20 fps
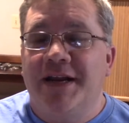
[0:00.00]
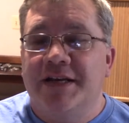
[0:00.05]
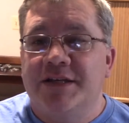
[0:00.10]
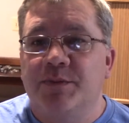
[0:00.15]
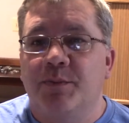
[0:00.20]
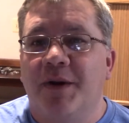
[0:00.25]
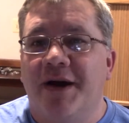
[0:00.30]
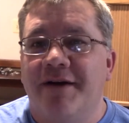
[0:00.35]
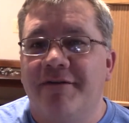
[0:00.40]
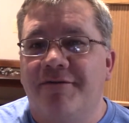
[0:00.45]

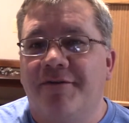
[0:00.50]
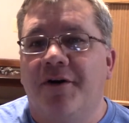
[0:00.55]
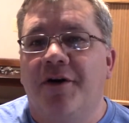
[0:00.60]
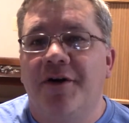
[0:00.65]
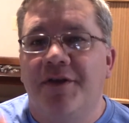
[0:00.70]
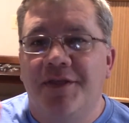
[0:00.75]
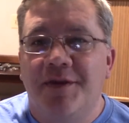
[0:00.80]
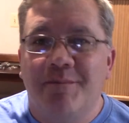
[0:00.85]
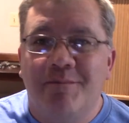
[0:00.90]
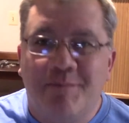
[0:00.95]
it's by
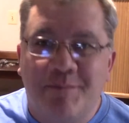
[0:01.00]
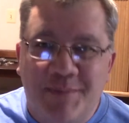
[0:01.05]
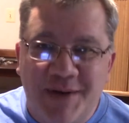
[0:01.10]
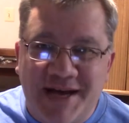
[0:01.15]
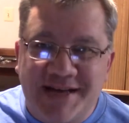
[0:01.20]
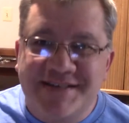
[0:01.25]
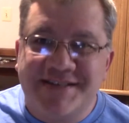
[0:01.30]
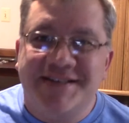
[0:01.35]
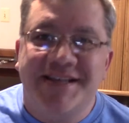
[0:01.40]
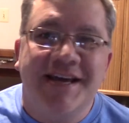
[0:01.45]
far the
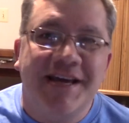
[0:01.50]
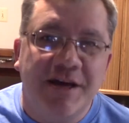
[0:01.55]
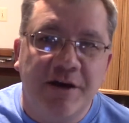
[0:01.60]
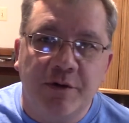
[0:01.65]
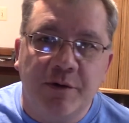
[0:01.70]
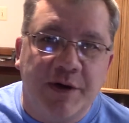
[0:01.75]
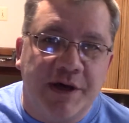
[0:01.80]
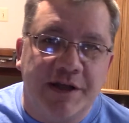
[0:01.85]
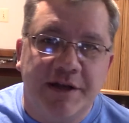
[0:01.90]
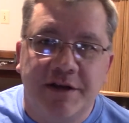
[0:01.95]
best thing
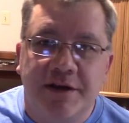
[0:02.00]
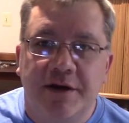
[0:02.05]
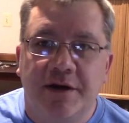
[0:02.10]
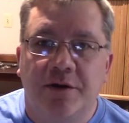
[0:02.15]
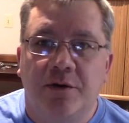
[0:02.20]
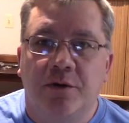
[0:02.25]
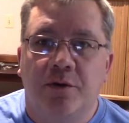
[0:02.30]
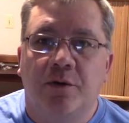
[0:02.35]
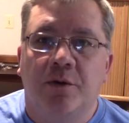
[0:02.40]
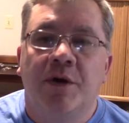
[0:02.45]
you can
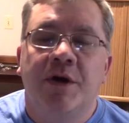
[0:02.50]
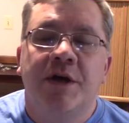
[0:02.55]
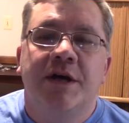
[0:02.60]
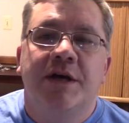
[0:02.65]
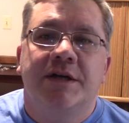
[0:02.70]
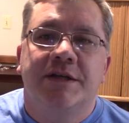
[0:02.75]
do